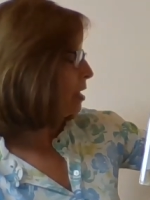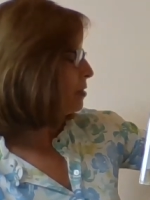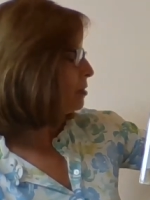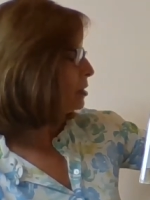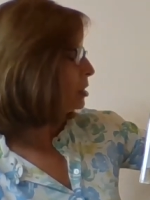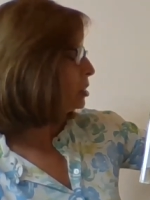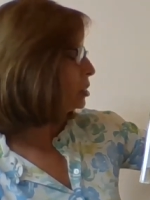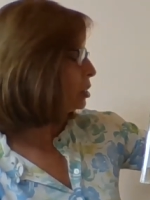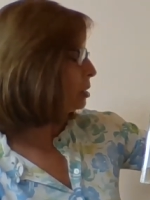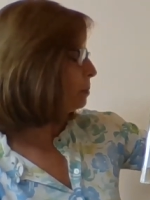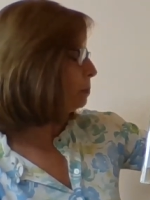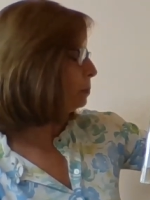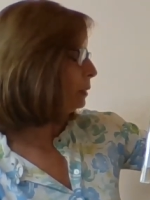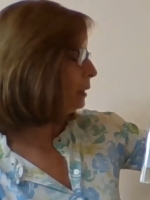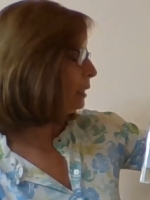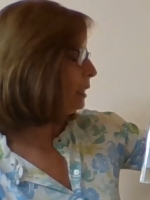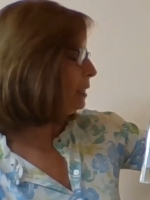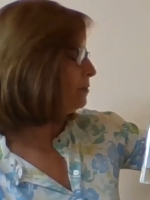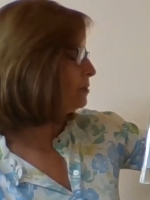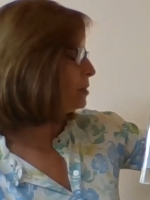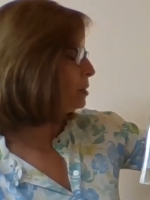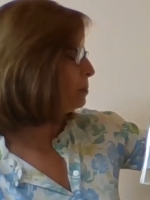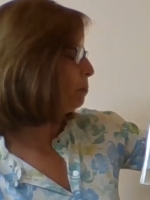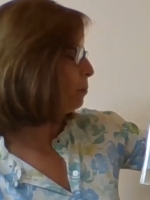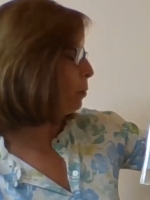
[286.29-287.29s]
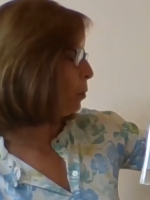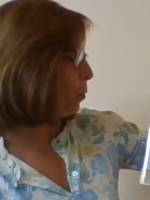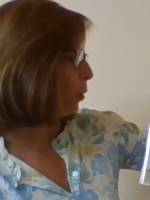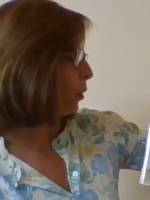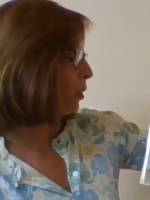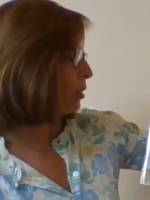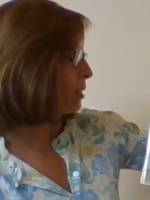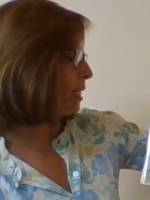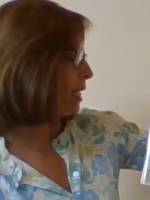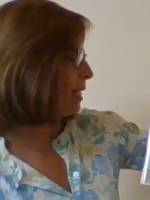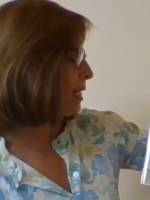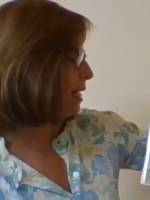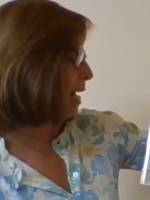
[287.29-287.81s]
The ship leaves the
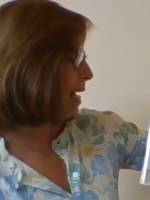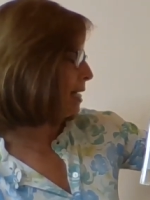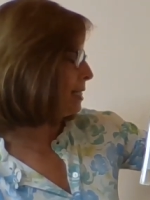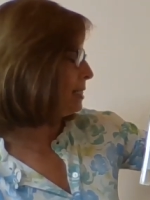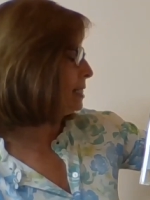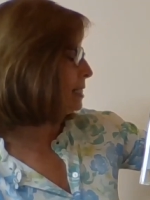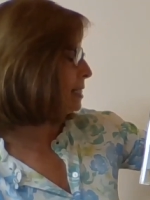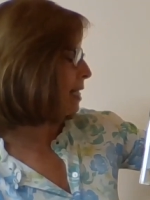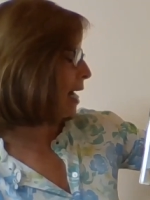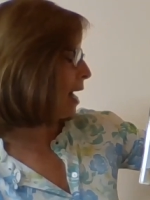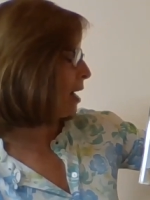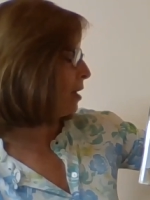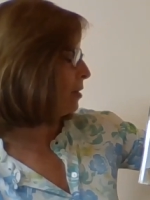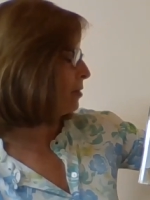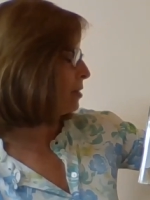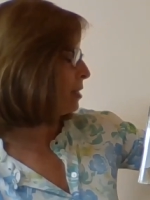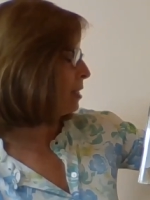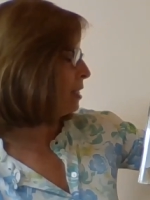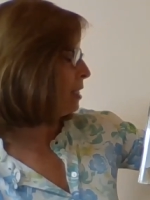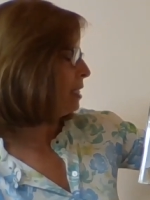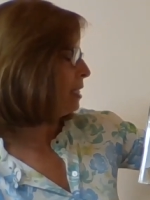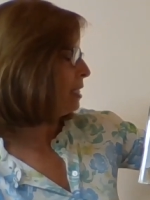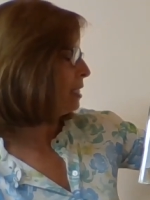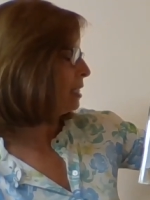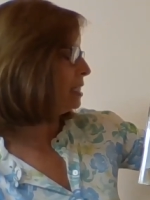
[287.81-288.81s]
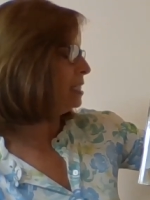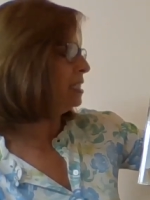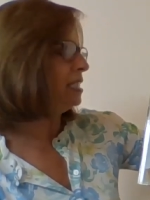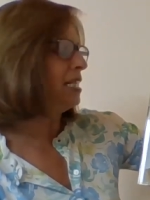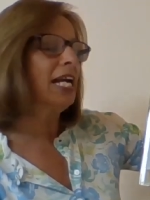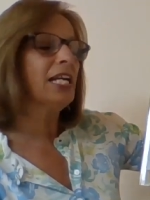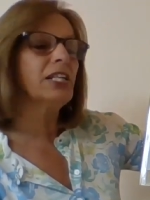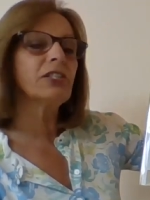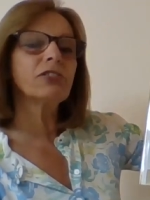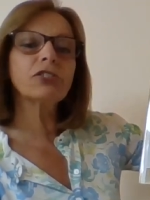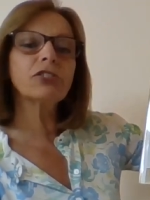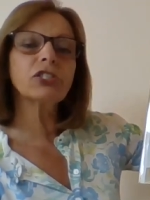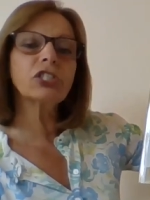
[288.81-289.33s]
port and heads south.
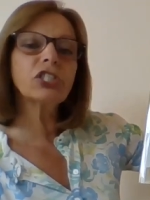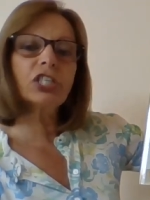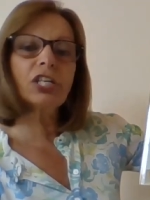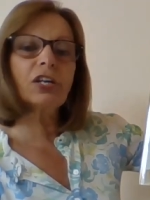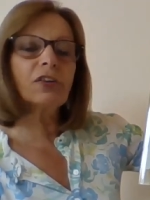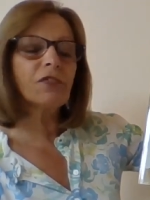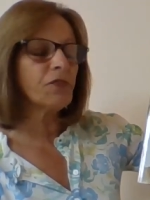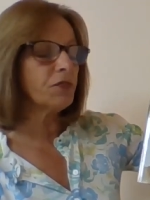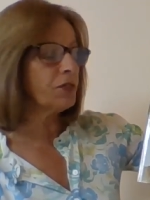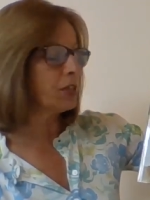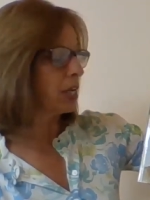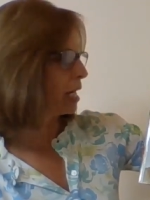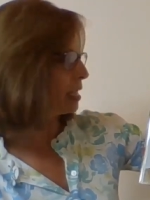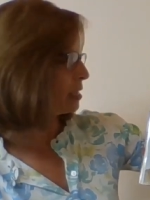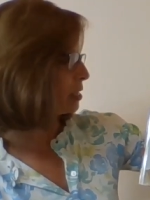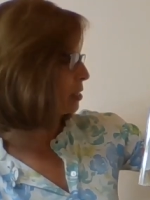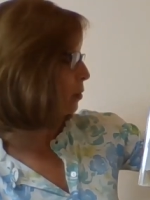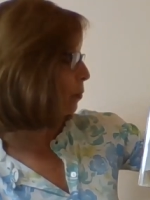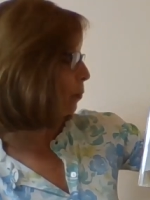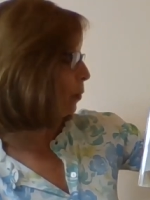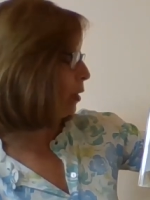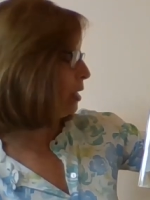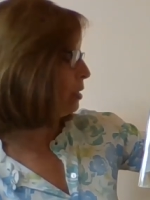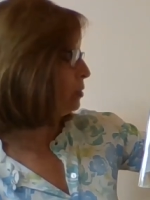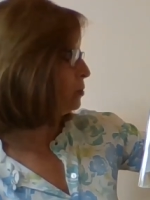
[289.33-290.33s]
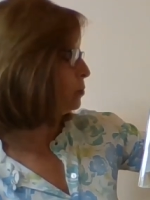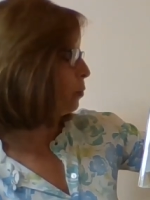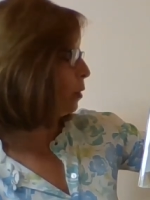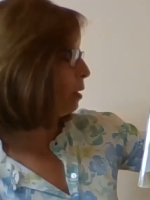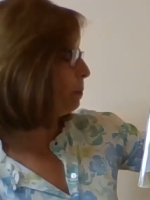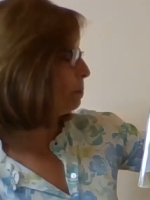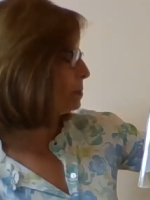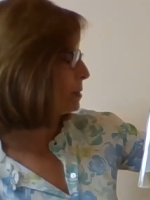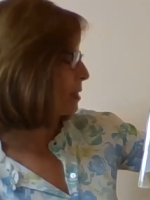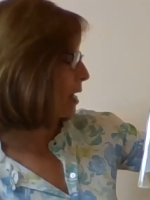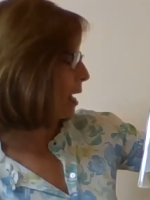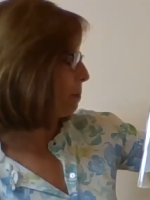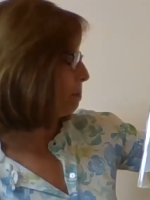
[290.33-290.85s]
Containers shift as the wind
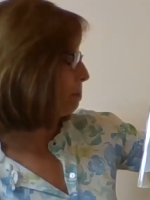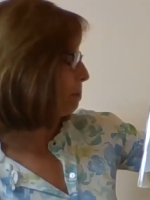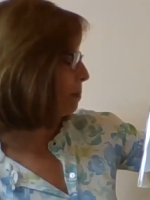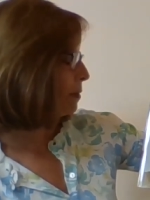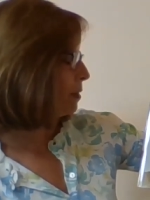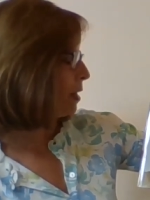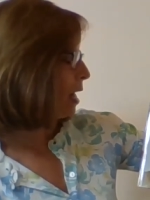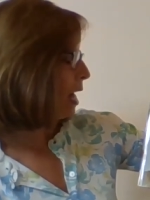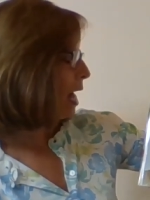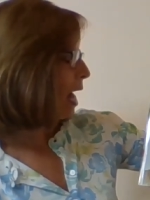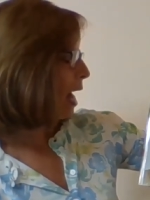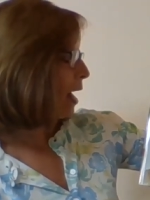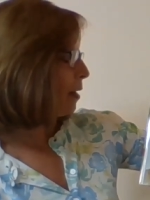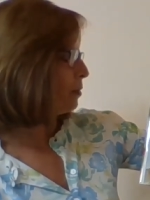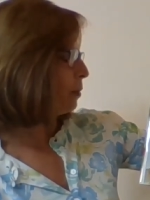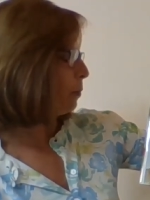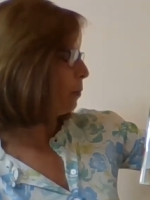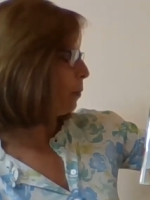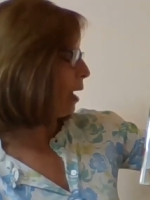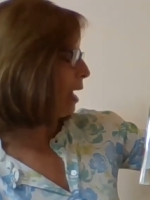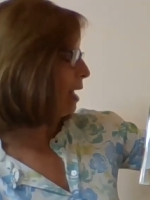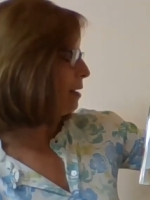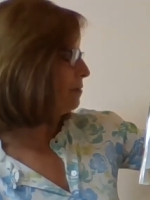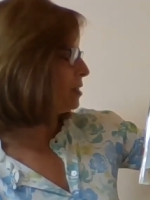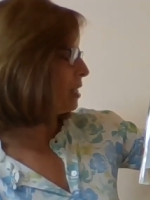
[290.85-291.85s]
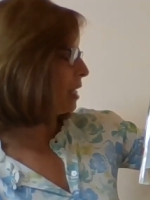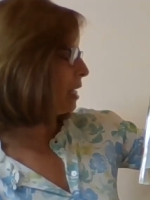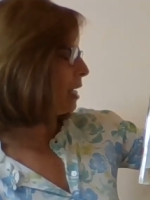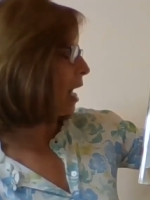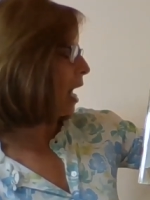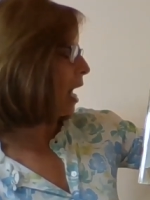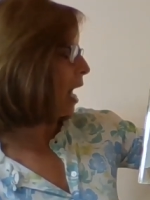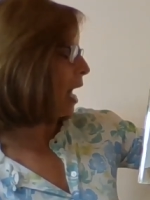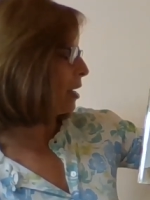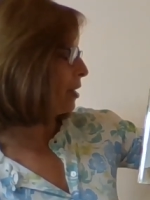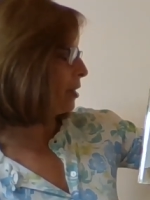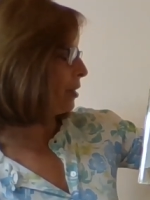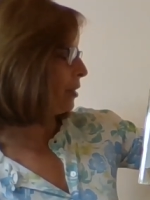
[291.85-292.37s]
whips up and the waves get
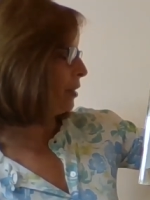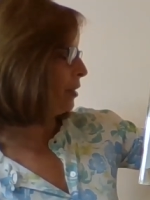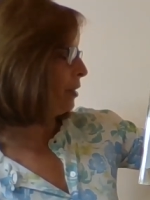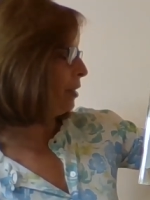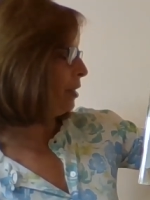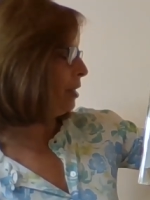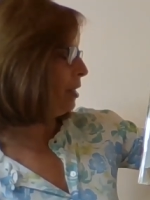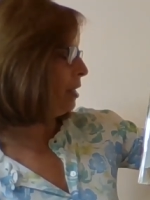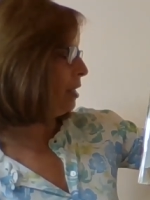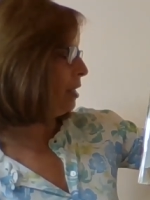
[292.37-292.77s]
higher.